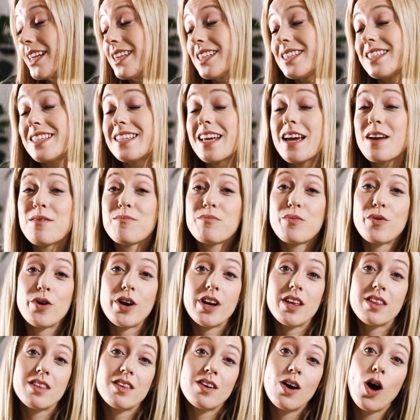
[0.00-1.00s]
in the same
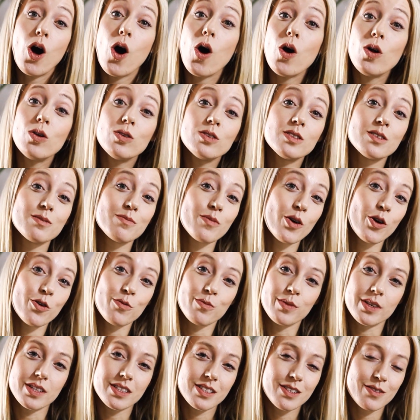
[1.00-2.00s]
breath, hold a
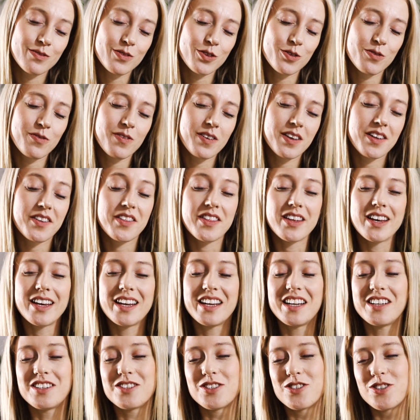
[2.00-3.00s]
moment if you feel the
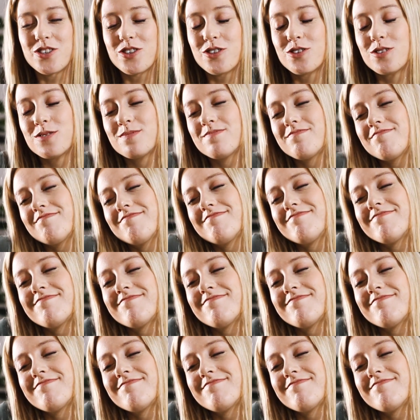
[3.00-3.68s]
need to.